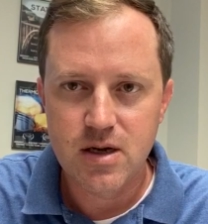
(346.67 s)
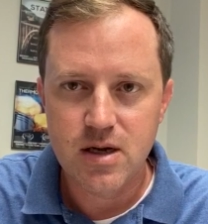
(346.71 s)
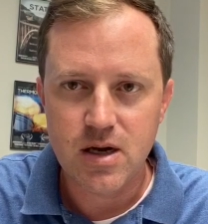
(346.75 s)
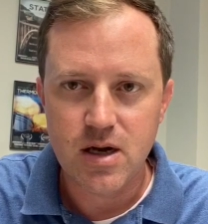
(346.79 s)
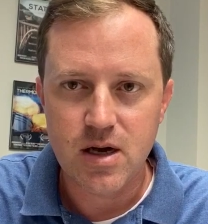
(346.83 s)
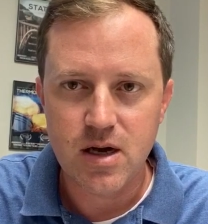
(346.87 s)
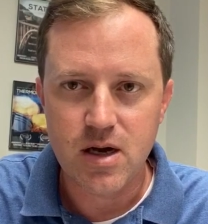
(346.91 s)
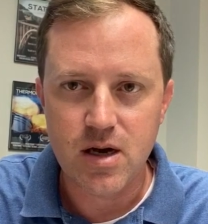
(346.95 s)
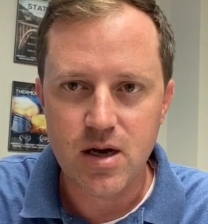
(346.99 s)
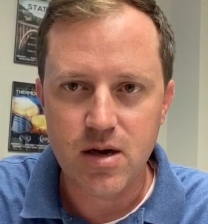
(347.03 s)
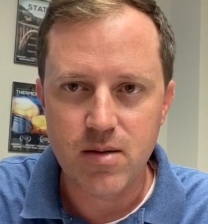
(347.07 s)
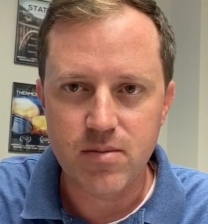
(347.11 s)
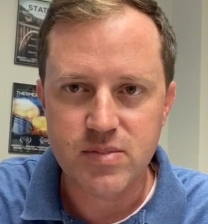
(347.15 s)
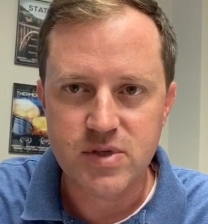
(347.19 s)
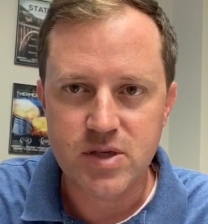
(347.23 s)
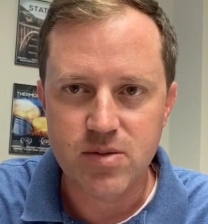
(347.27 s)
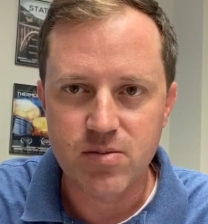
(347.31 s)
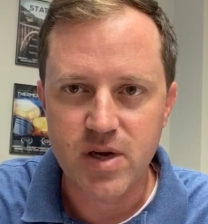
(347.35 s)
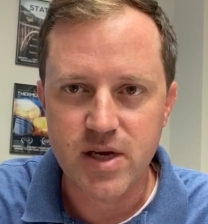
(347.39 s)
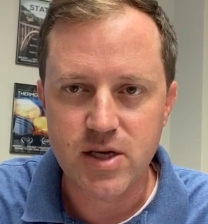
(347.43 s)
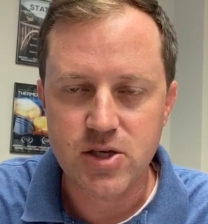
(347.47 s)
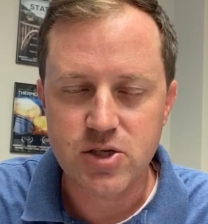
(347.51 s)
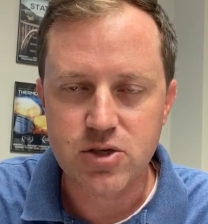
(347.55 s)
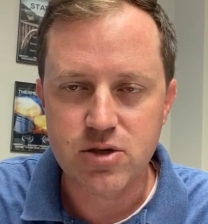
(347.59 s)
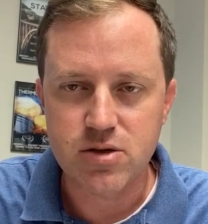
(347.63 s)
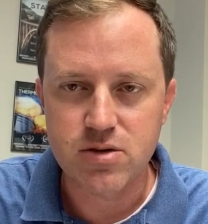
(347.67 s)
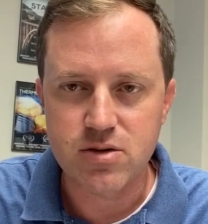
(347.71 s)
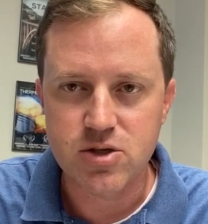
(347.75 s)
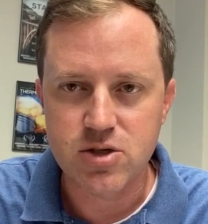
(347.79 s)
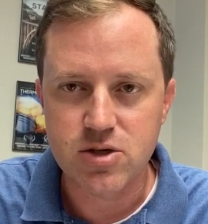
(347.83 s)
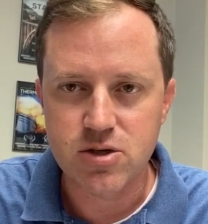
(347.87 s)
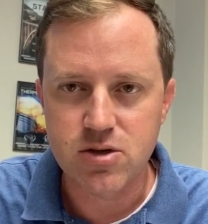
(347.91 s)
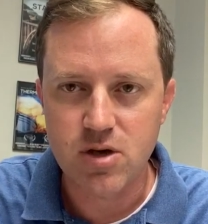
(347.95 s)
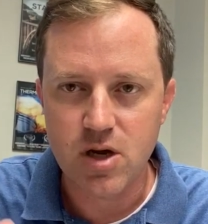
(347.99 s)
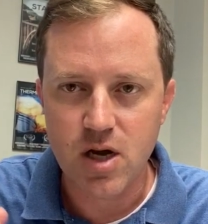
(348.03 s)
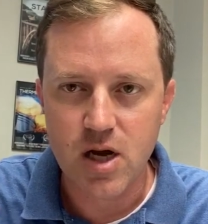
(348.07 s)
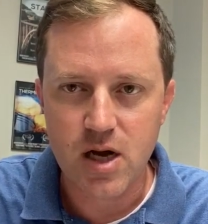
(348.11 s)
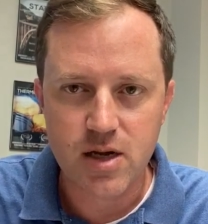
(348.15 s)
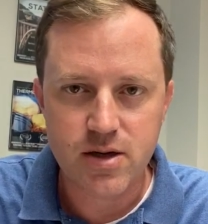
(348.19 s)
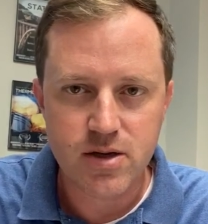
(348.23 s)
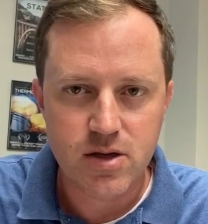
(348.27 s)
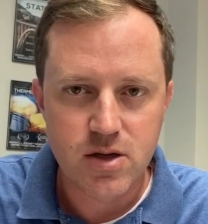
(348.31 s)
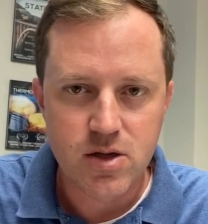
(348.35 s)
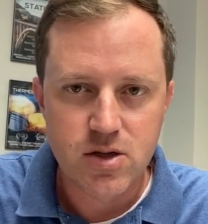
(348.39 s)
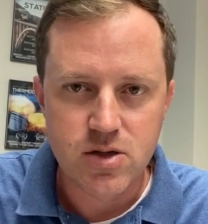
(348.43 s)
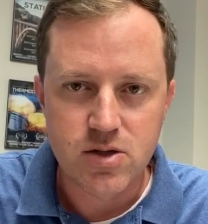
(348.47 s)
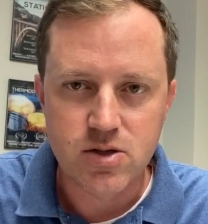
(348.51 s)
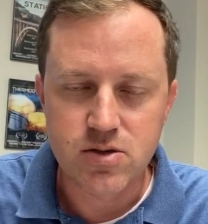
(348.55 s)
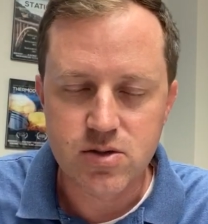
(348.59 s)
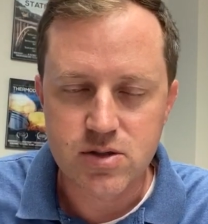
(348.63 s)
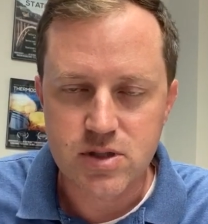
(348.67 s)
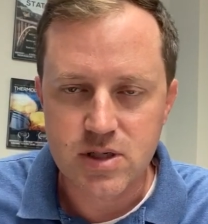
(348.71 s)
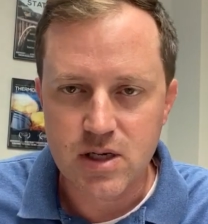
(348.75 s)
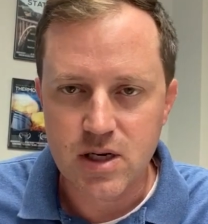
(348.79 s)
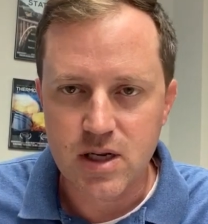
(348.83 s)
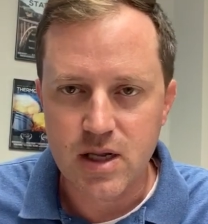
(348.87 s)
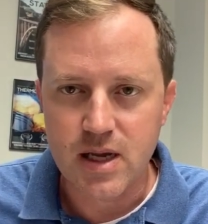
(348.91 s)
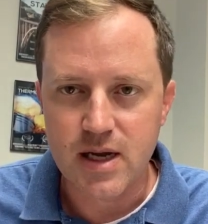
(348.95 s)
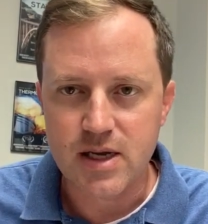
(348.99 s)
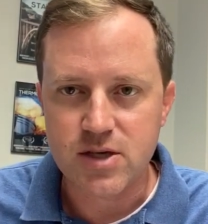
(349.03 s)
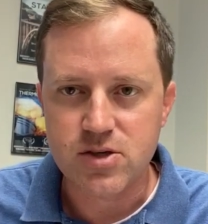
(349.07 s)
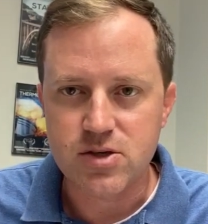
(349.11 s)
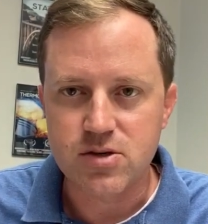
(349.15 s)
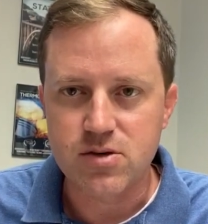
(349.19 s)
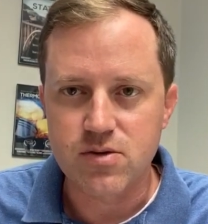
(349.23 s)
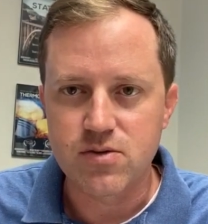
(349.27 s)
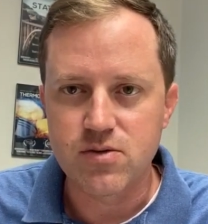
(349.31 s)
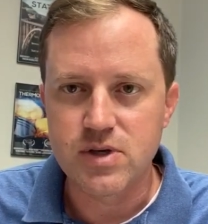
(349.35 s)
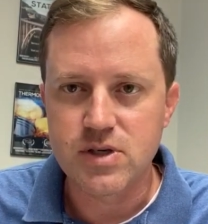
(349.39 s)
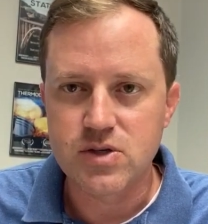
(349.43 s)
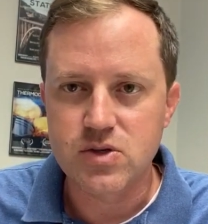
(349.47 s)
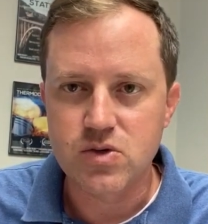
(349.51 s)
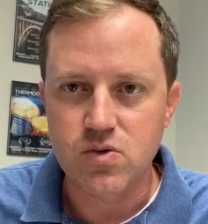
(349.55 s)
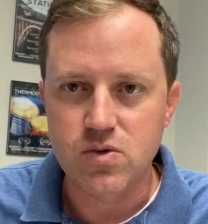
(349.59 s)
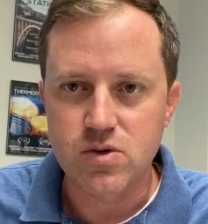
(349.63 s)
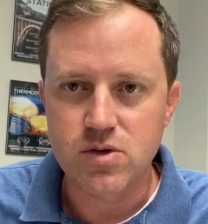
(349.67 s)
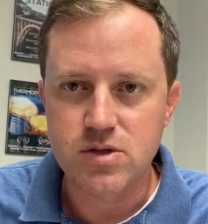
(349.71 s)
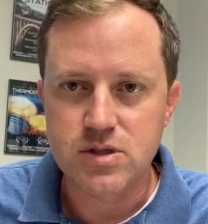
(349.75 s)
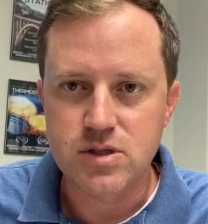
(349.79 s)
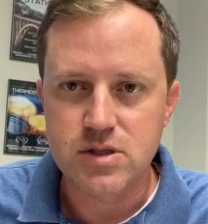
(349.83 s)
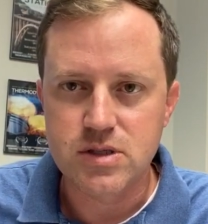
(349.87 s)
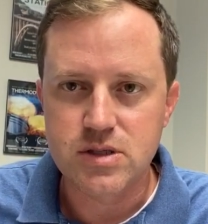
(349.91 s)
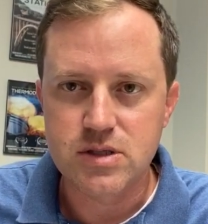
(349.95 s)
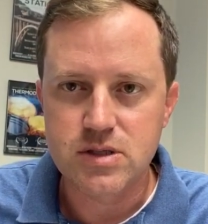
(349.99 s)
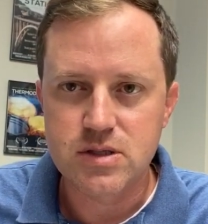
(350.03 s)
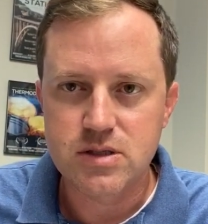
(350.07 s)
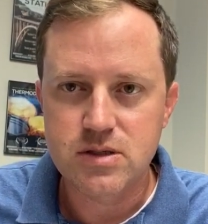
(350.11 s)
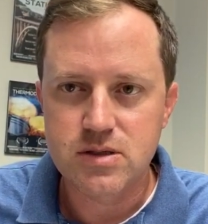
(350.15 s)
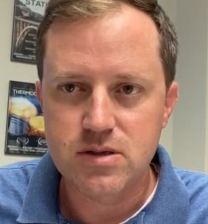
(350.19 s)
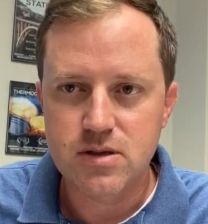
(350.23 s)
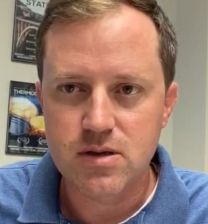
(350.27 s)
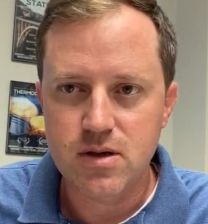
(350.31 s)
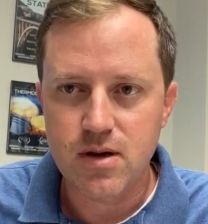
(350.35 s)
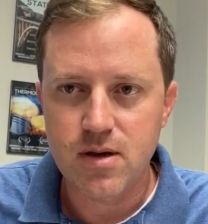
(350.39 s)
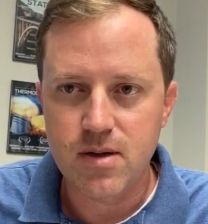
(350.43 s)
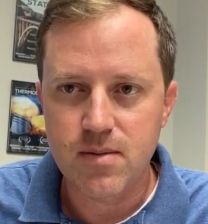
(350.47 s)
to make sure that you're not using any extra resources.